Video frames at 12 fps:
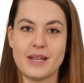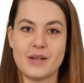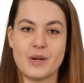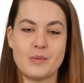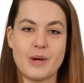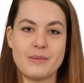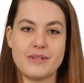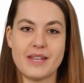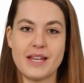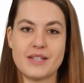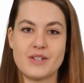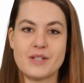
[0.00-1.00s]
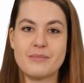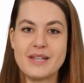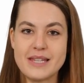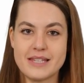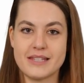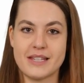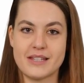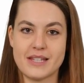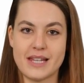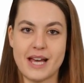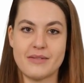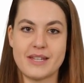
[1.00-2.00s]
Your website should be easy to
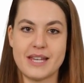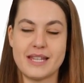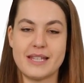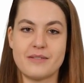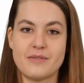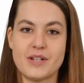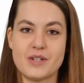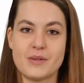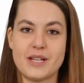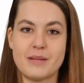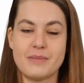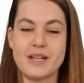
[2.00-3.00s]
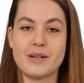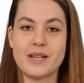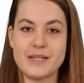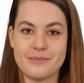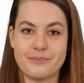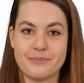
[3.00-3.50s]
navigate and visually appealing.